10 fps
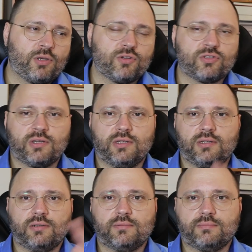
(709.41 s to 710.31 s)
And because
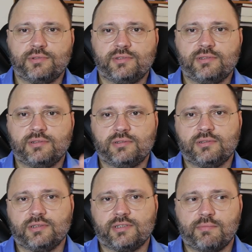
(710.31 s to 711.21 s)

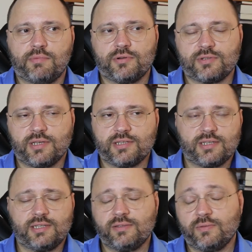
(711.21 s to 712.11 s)
Putin supports
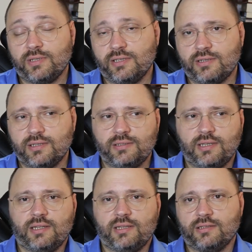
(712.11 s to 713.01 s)
Assad with
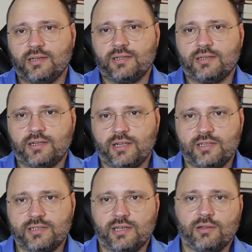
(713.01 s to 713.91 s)
Iran, and
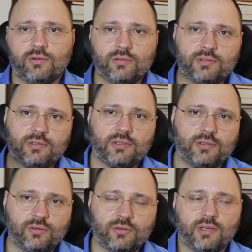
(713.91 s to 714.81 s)
Ankara is alone
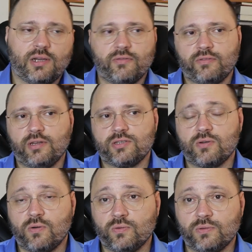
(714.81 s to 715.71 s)
looking after
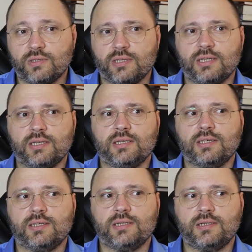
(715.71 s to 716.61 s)
its own
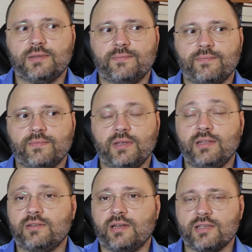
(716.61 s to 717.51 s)

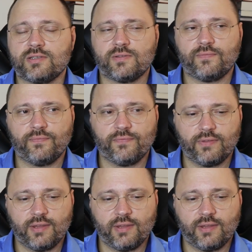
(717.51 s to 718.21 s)
interest.